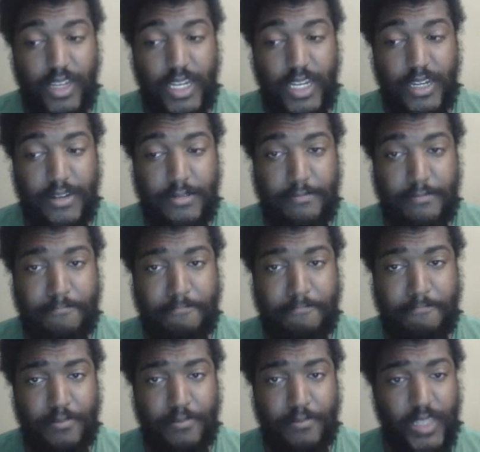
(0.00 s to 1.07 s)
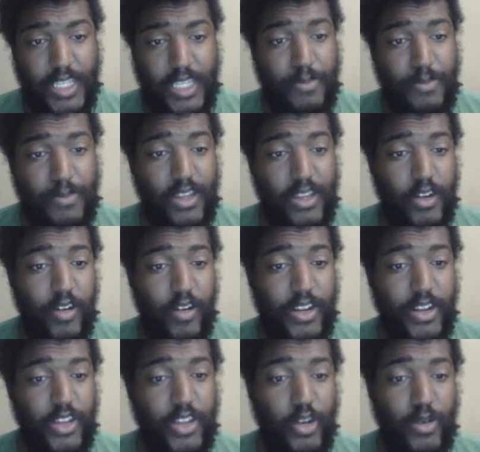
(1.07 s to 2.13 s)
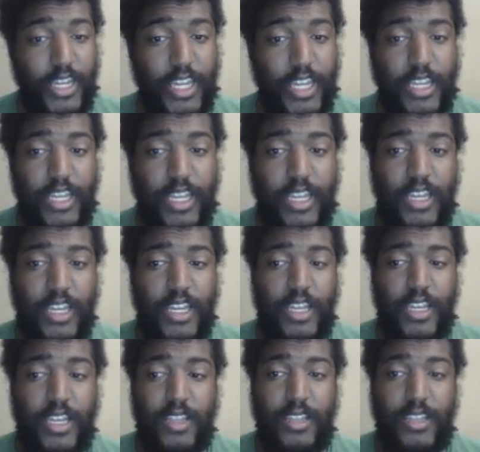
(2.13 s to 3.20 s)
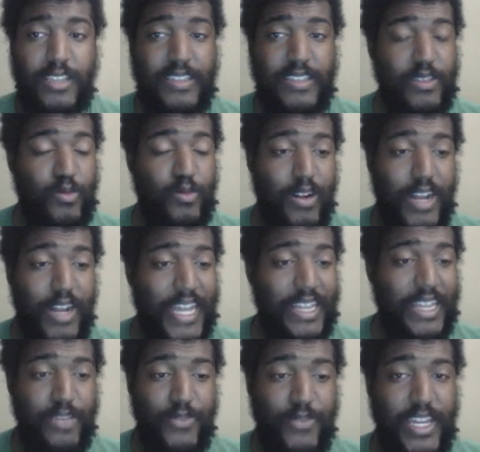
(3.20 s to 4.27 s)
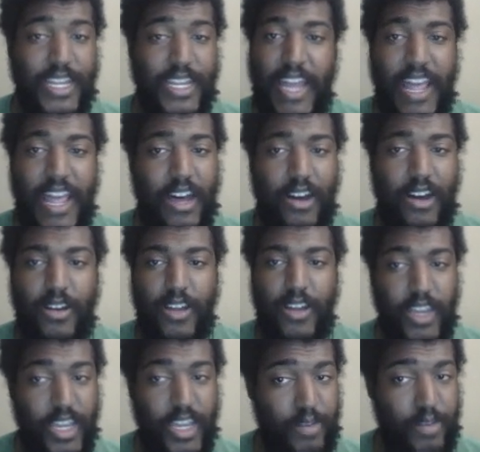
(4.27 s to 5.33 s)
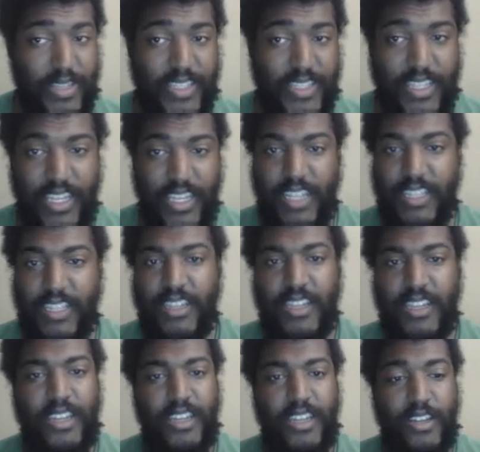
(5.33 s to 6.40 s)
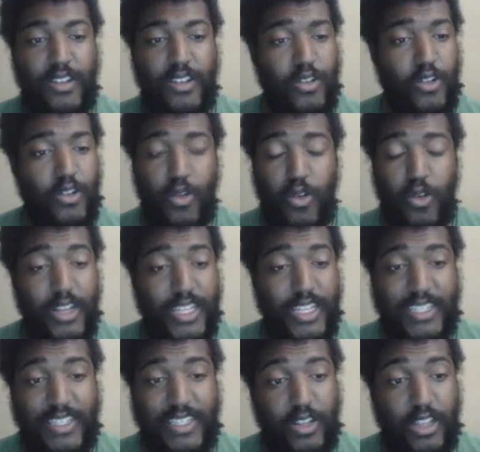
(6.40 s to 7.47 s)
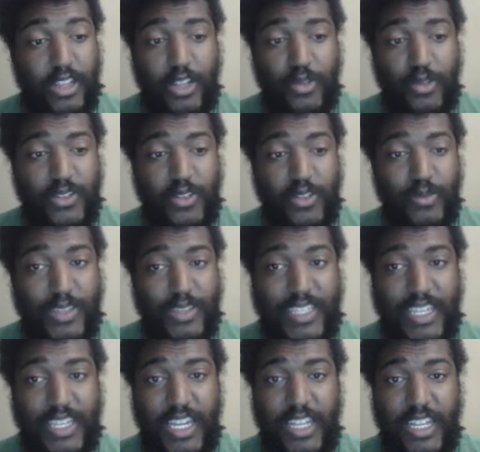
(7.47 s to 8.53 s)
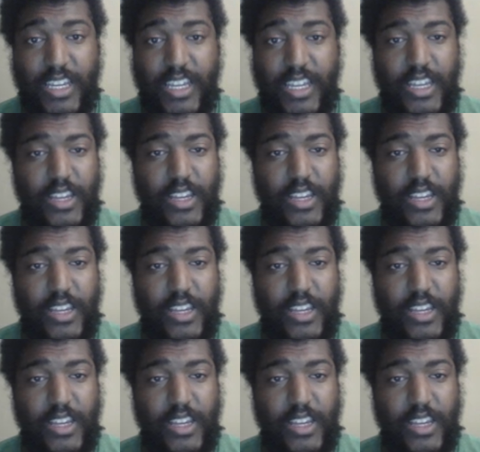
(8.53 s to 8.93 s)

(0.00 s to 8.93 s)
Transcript: Um, keeping on going, this is where I live at now in Mesquite, or at least close to Mesquite.